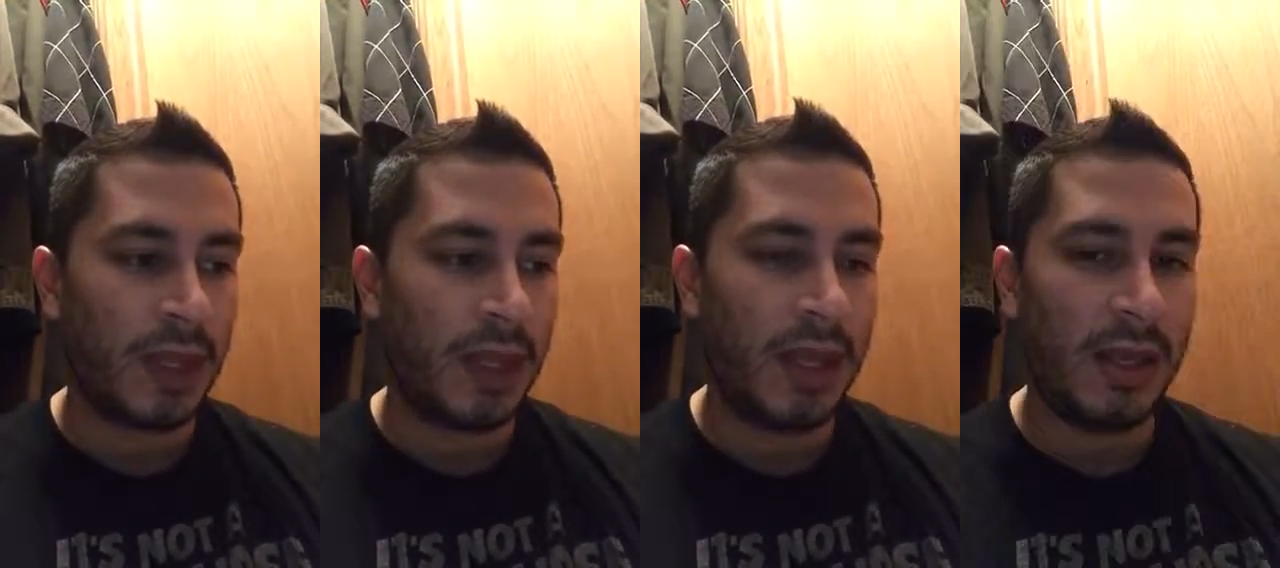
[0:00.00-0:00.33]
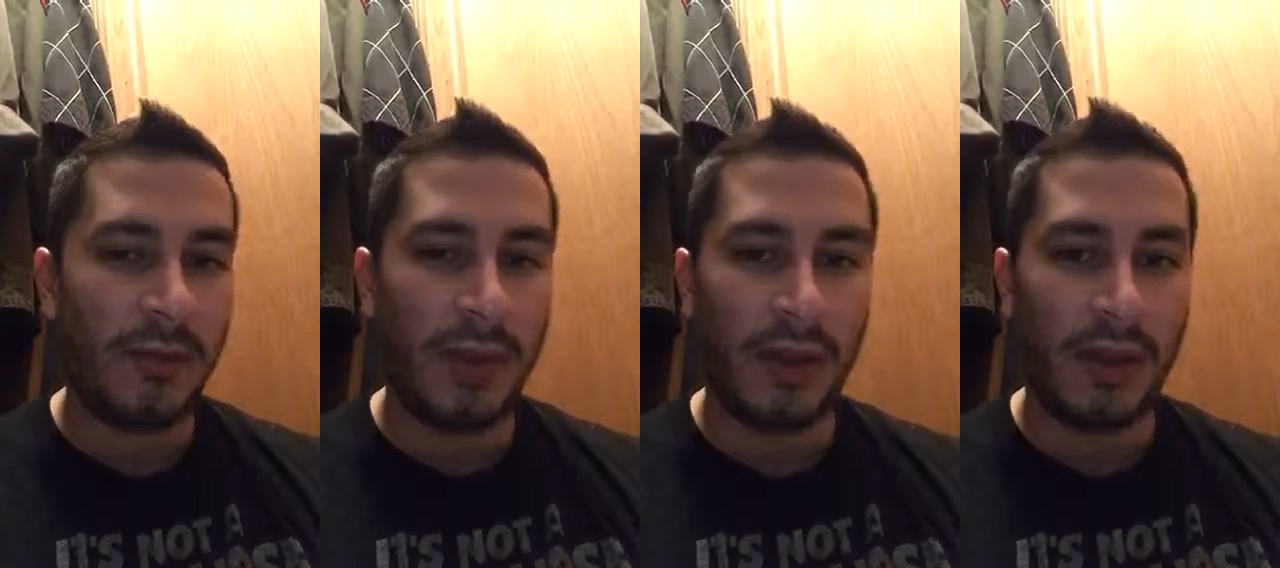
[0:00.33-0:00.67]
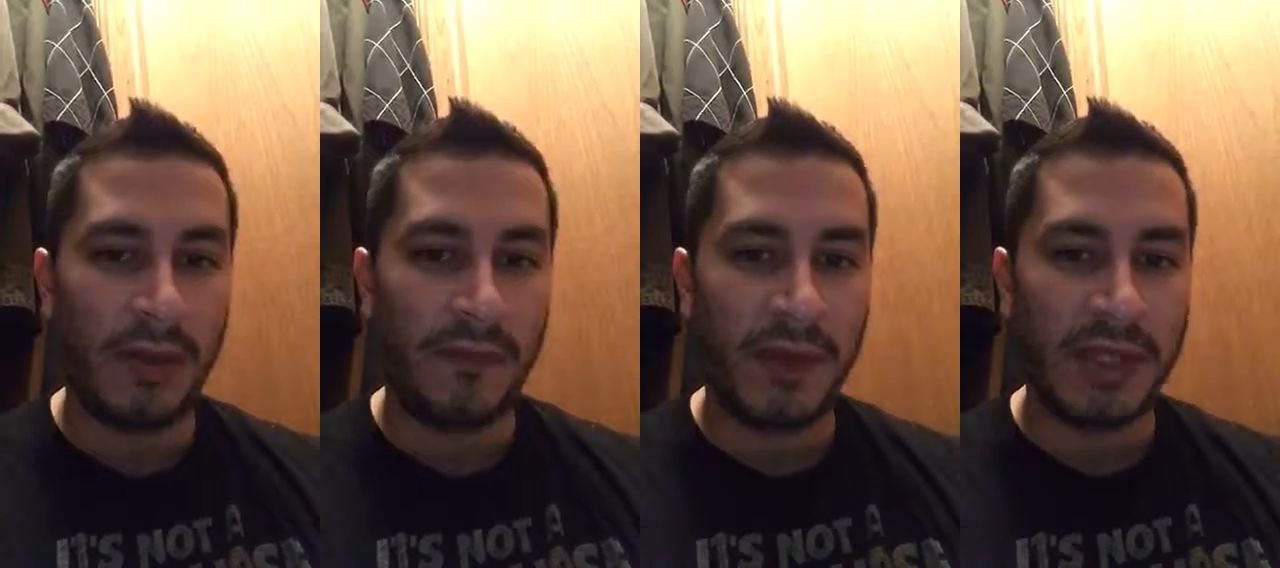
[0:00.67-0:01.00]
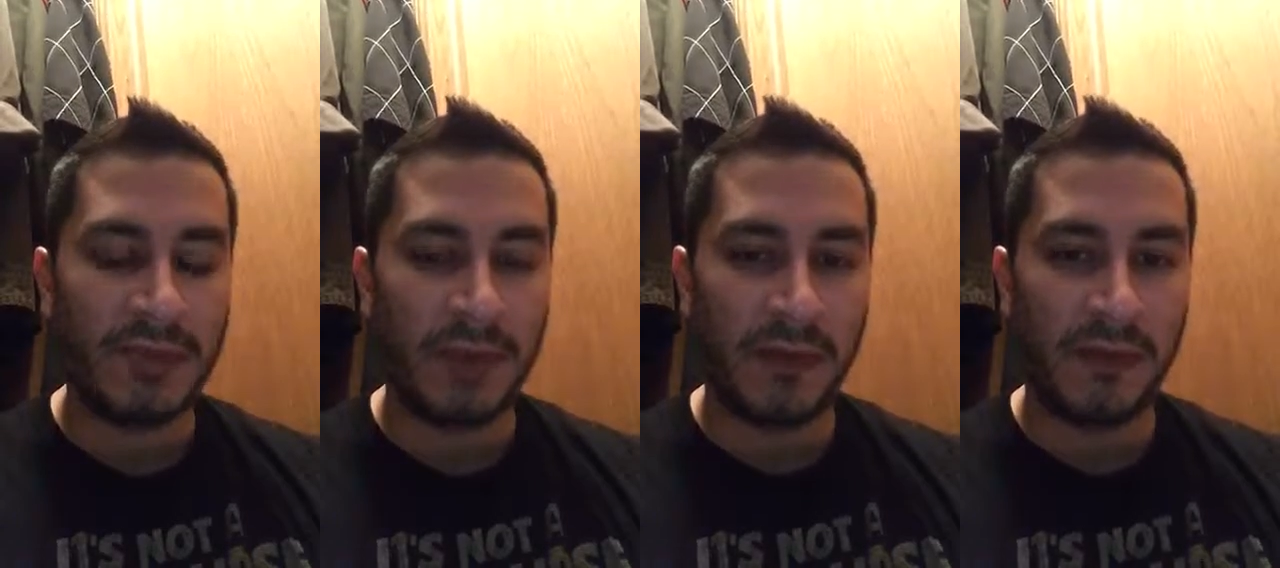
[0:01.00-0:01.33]
hate mail on
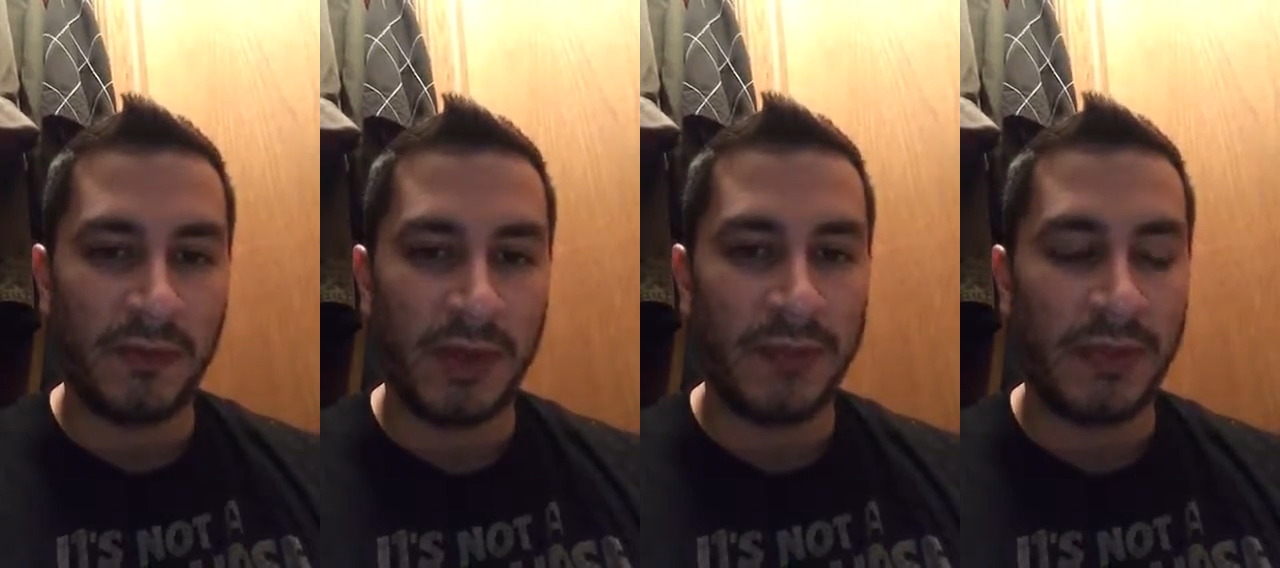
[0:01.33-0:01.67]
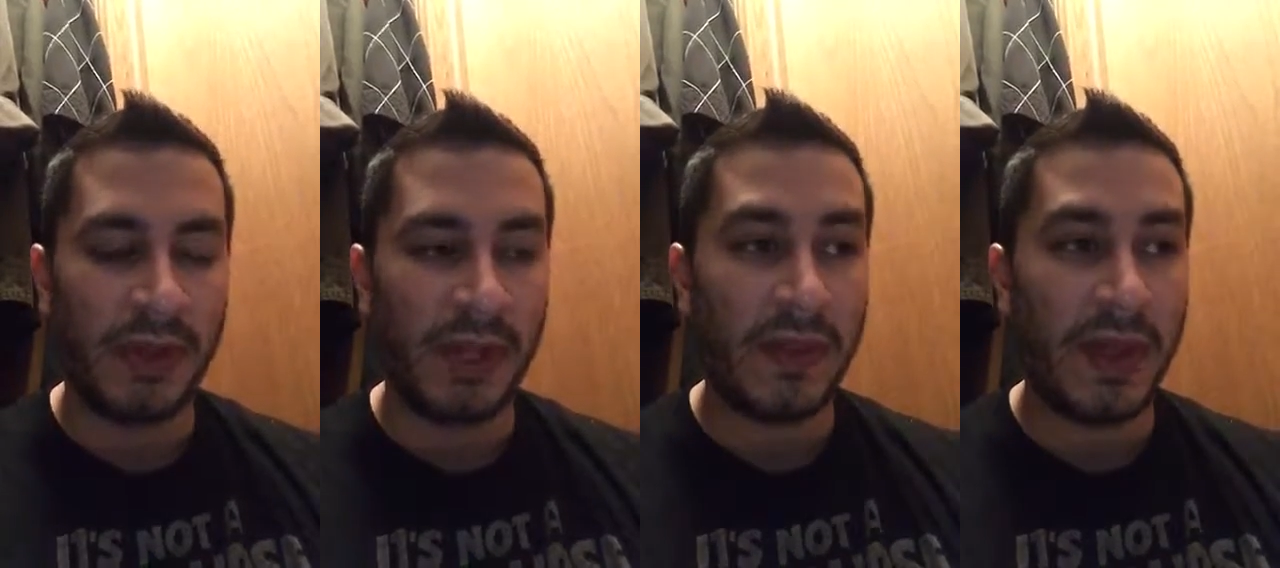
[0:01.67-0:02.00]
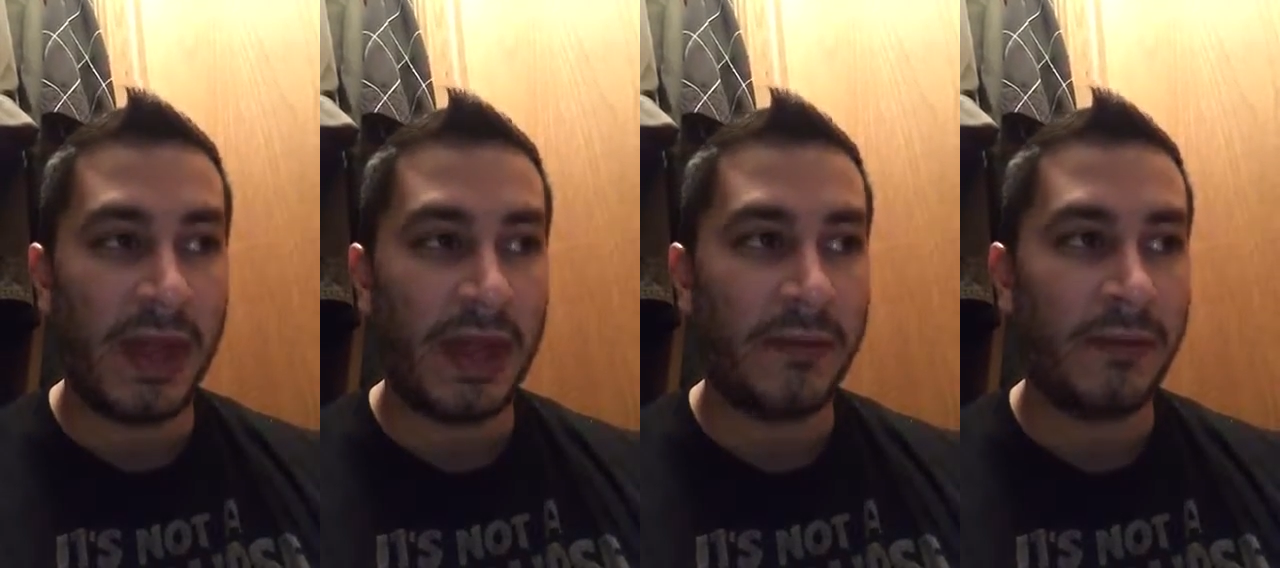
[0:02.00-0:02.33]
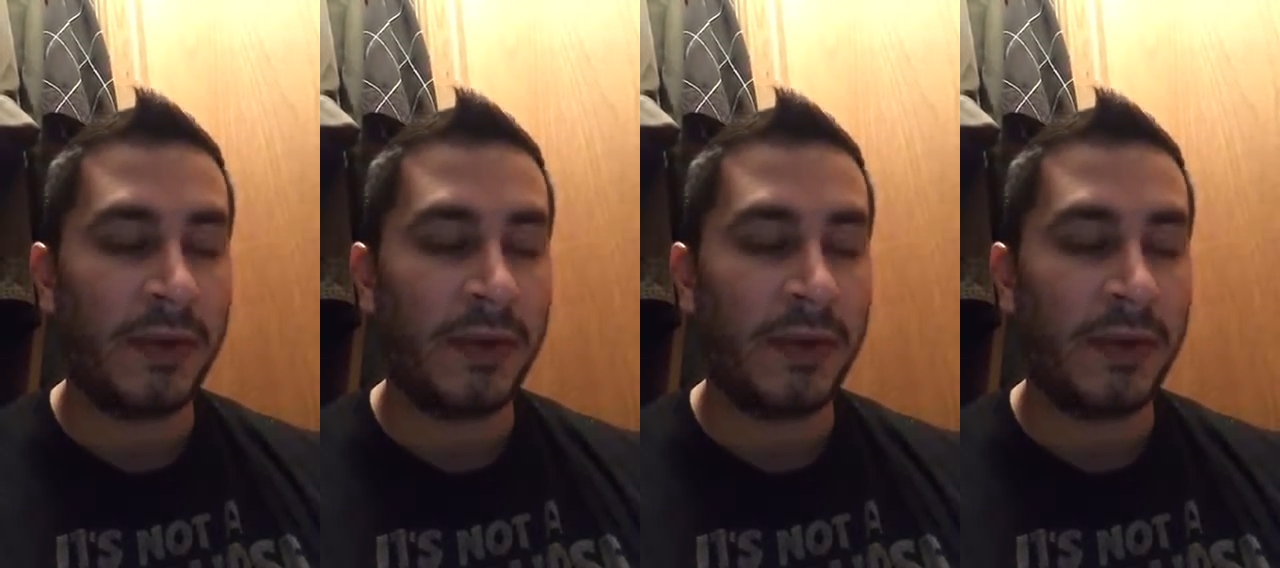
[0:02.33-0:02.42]
Facebook from people like that.